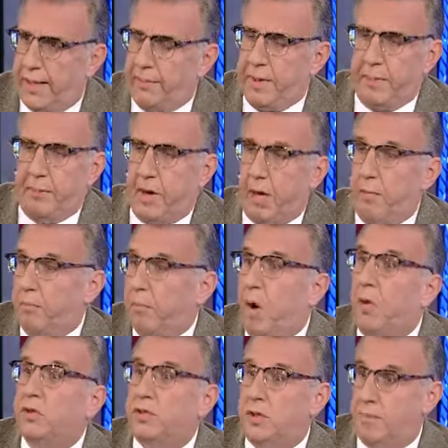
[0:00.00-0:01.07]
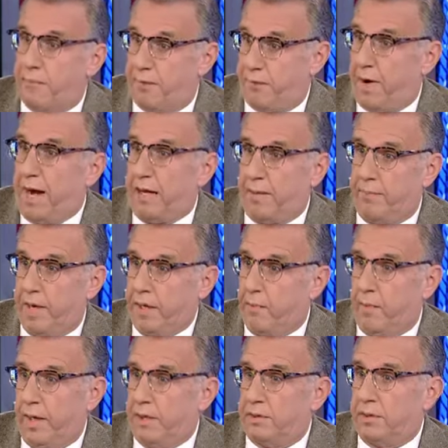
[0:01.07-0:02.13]
And I mean, most of the filing, by the
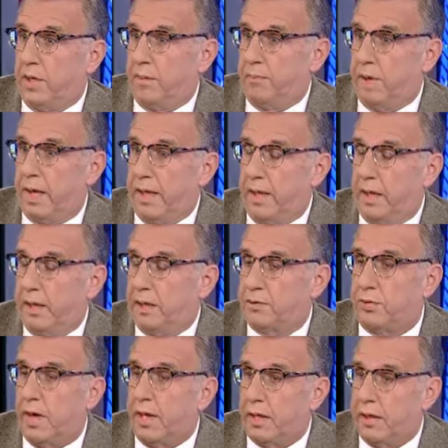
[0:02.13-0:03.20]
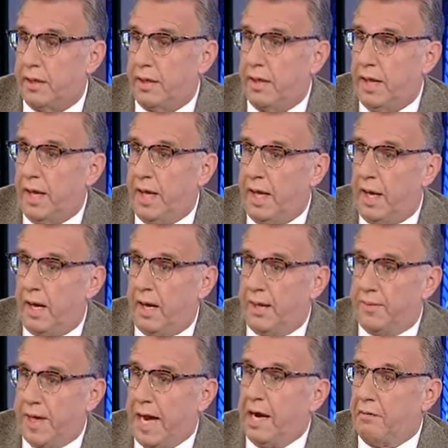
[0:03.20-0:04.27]
way, is done by electronically.
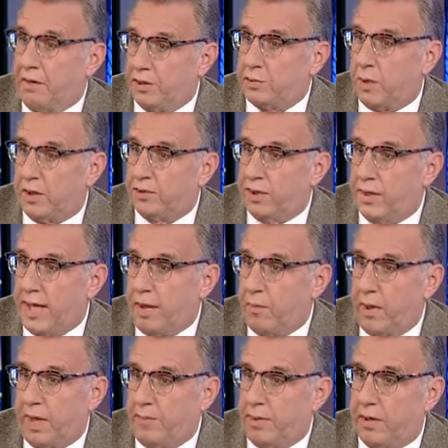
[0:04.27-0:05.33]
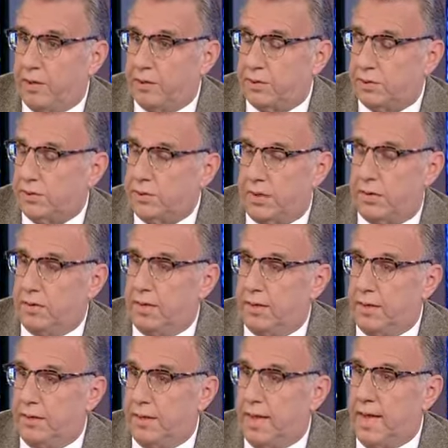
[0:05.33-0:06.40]
Uh, the IRS wants it that way because, you know,
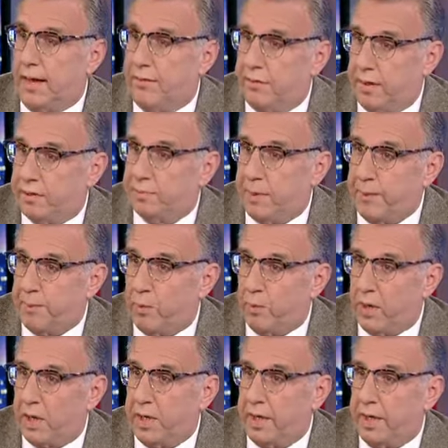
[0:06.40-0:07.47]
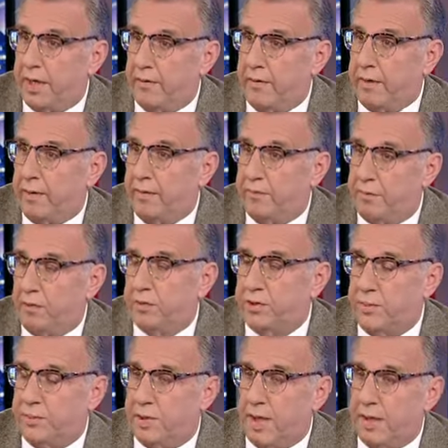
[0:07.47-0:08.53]
they have less people working there and, and folks
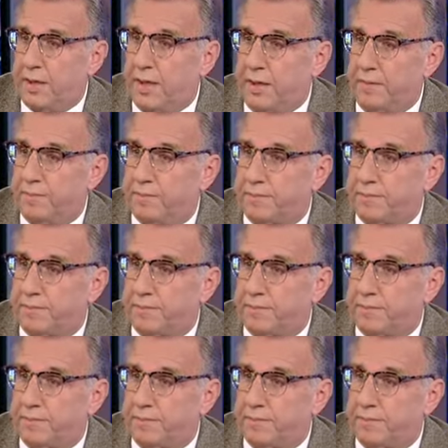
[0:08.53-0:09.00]
seem to like that.